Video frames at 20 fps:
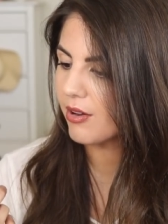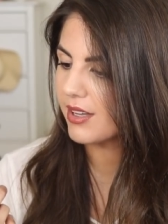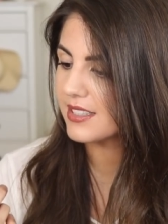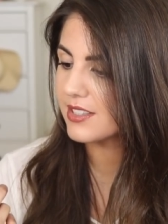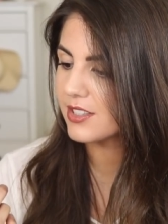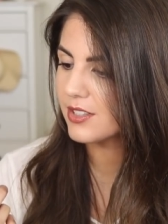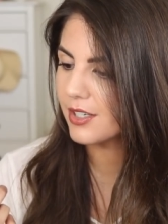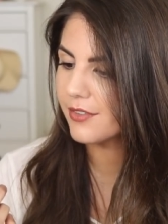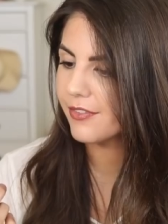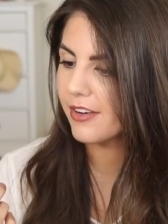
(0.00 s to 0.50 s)

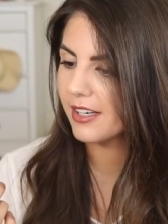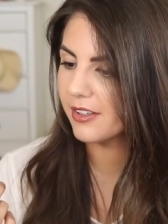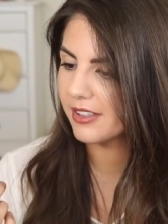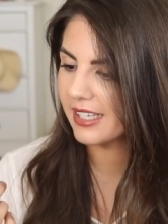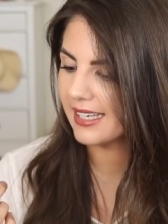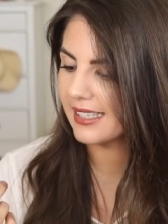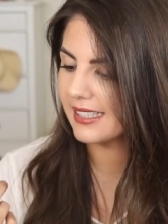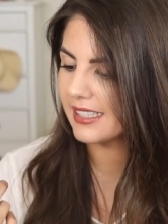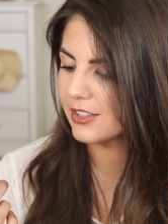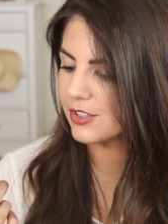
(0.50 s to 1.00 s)
It's certified
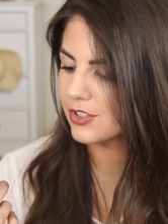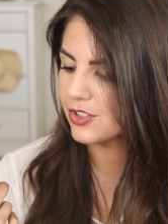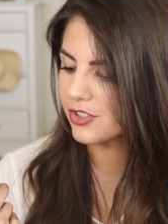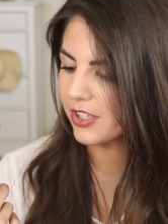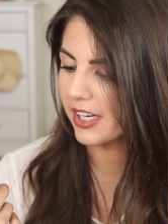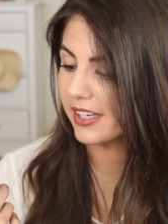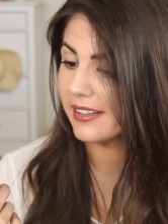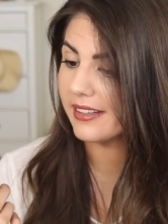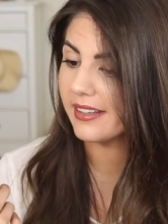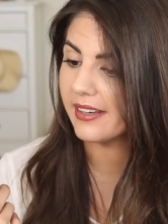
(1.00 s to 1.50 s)
organic in
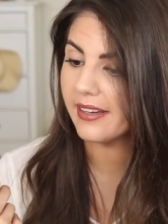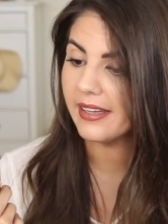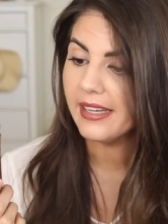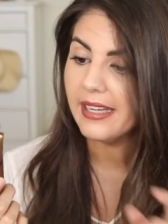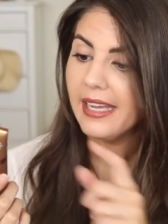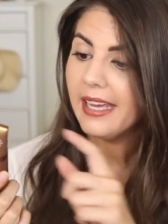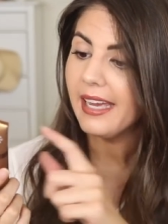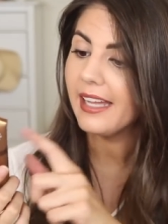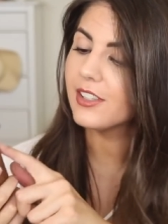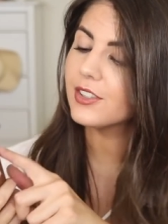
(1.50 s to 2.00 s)
Australia.
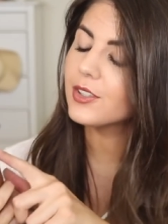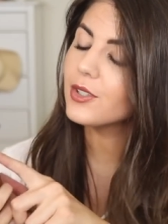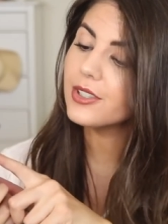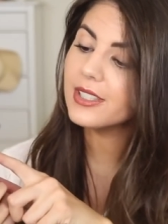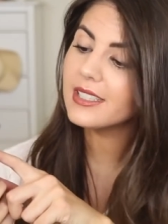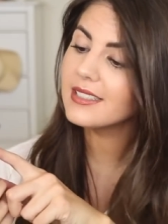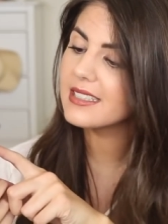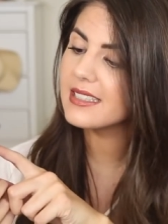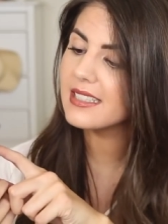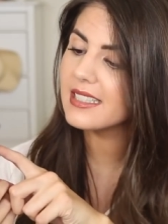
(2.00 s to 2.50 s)
And
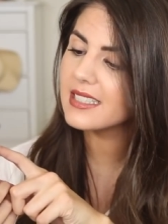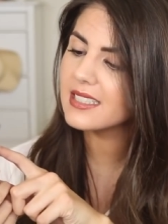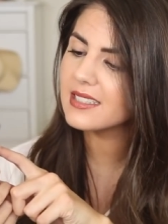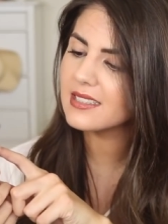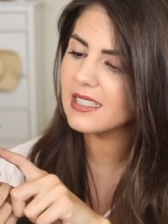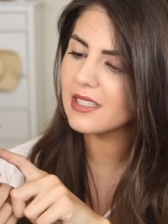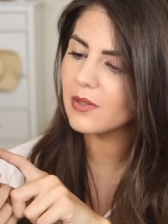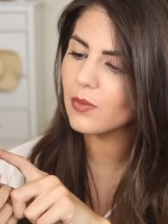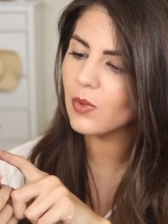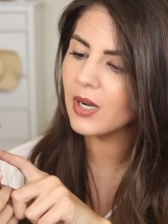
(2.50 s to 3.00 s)
according to
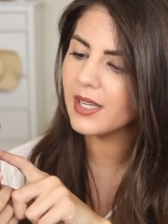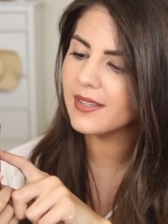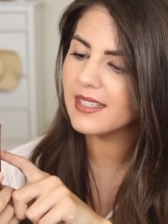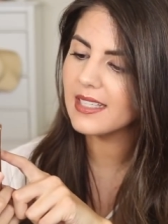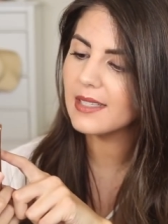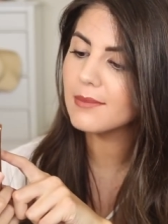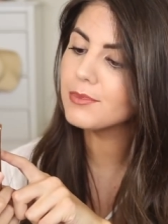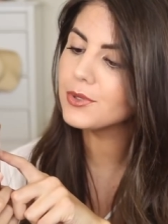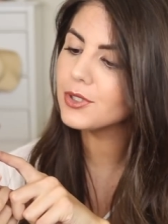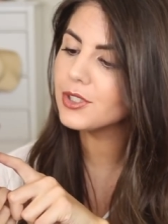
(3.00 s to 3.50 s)
this, it won
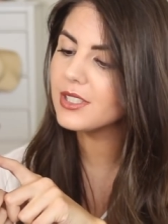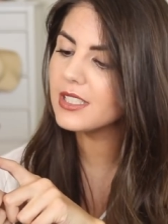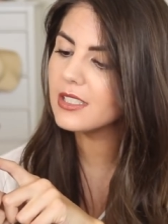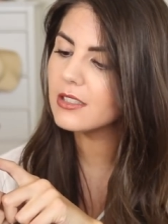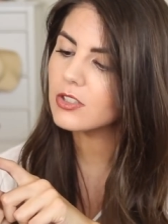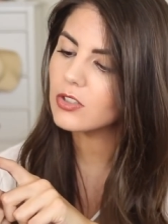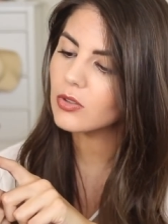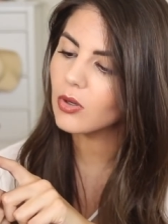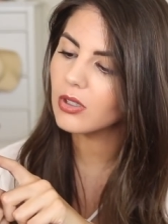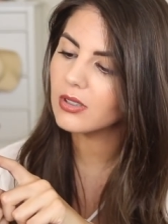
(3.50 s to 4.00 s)
the
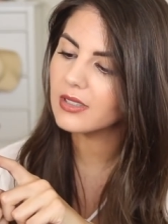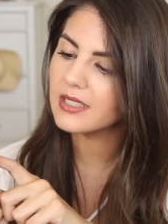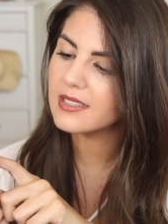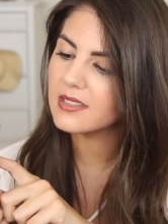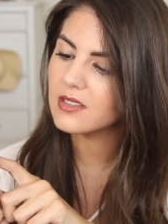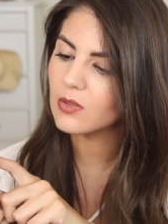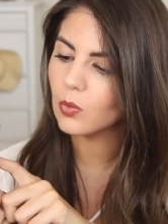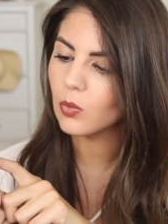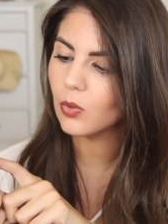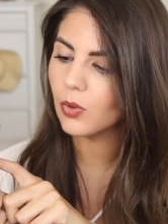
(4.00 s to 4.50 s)
Beauty
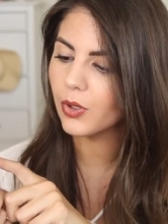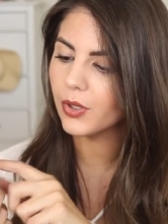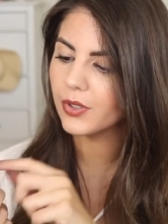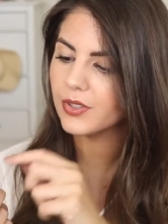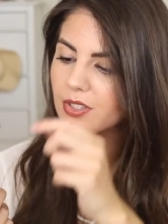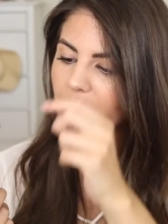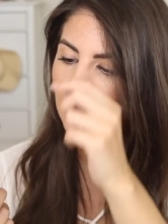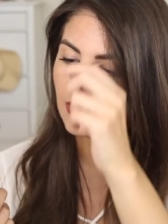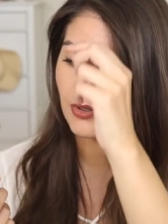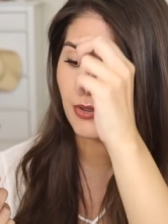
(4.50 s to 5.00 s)
Shortlist
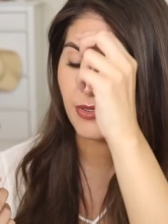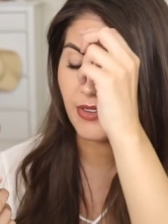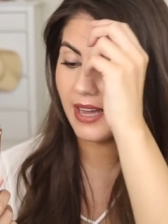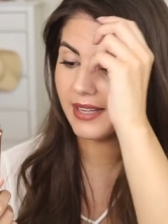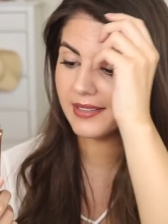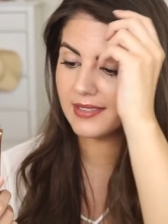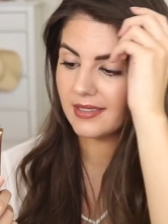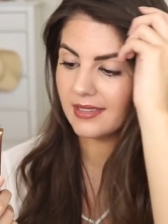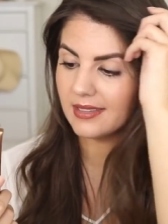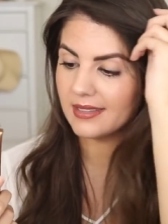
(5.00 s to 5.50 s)
Awards
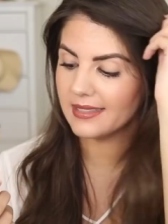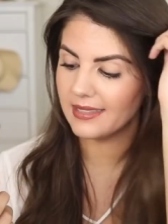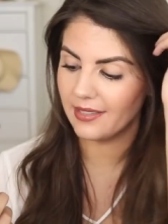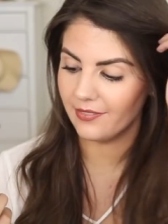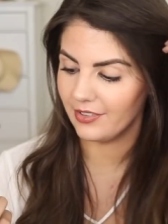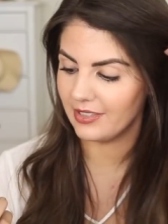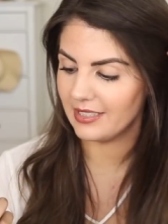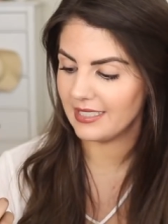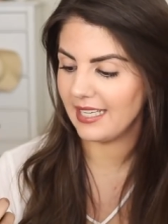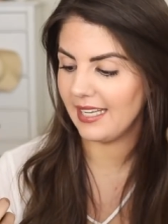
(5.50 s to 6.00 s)

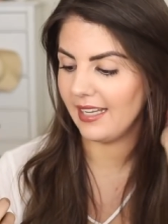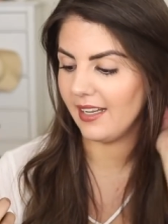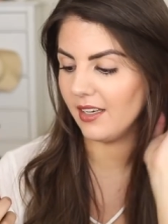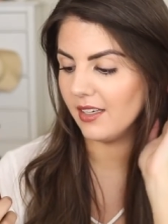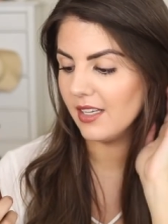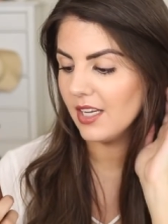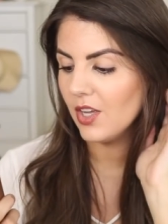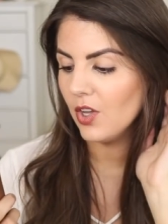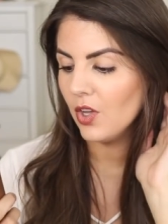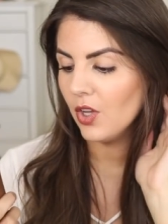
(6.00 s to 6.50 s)

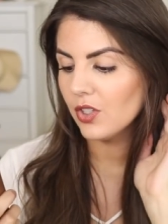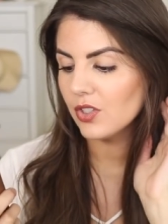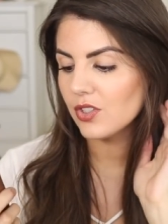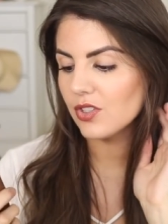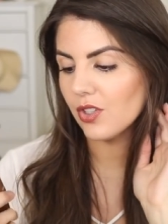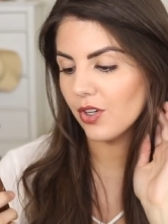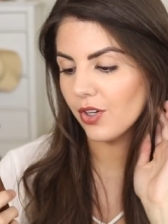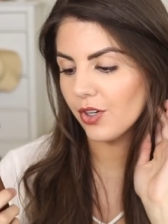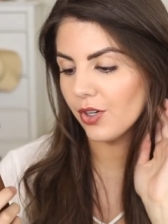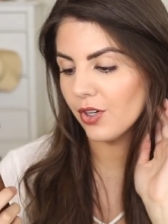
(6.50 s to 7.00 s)
2017.
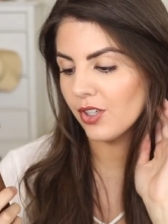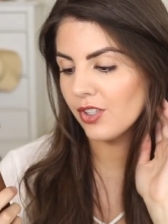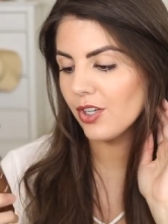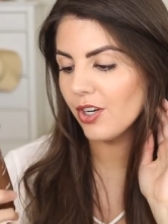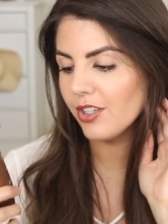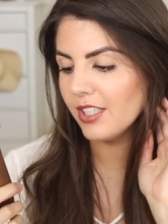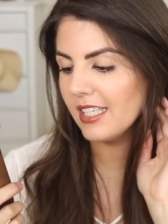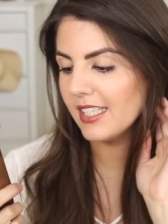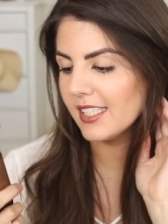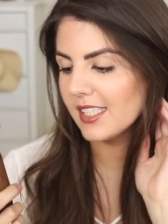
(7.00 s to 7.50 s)
So
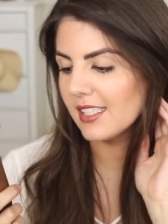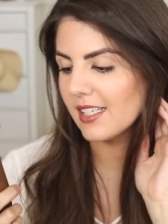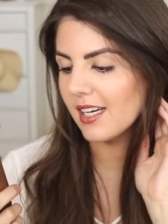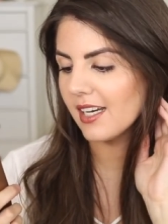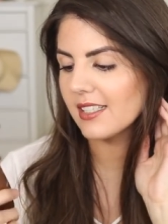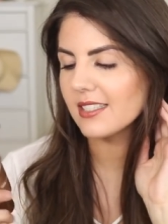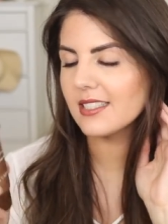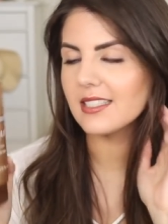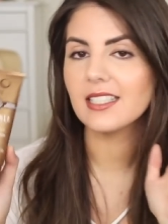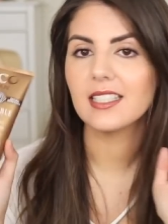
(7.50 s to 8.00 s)
no hidden
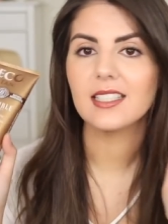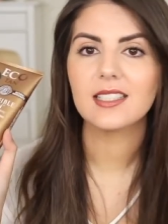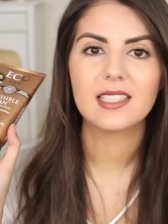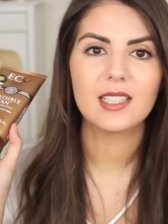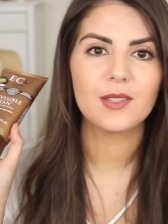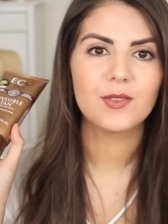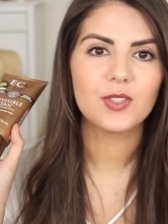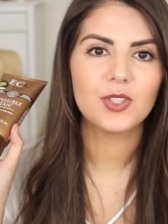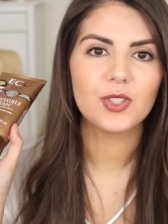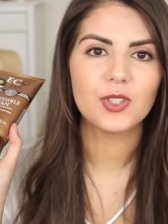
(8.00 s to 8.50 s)
nasties,
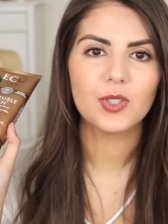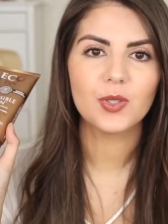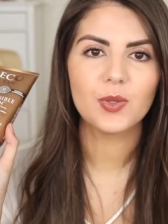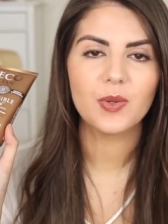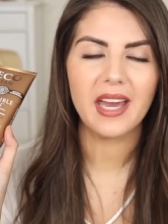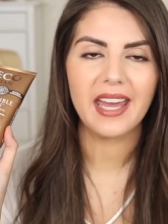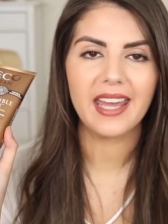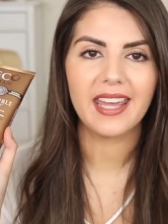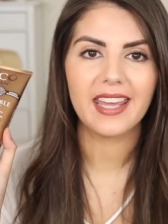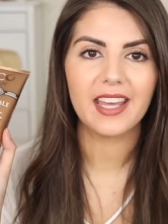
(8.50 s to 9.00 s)
gives
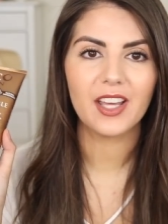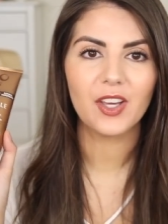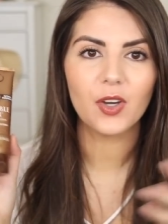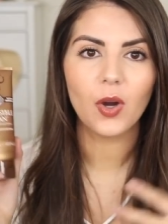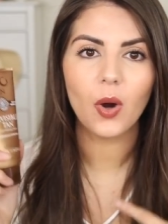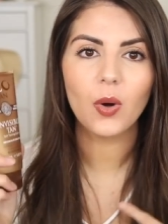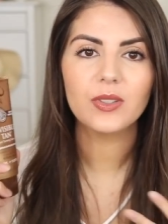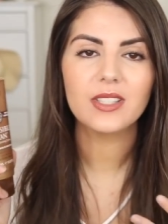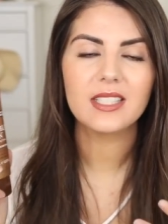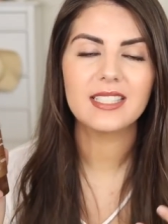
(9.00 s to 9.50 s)
you a
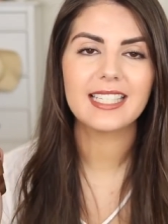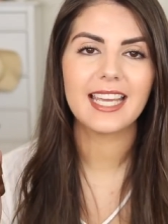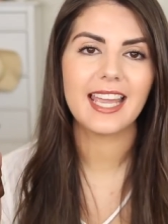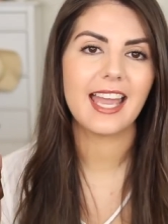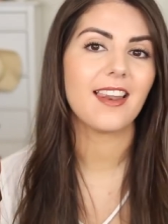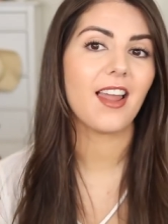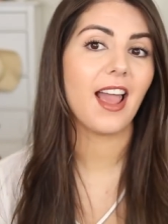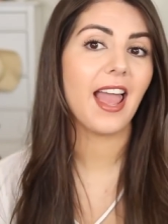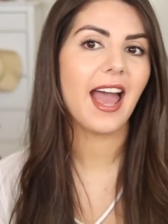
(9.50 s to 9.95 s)
golden tan.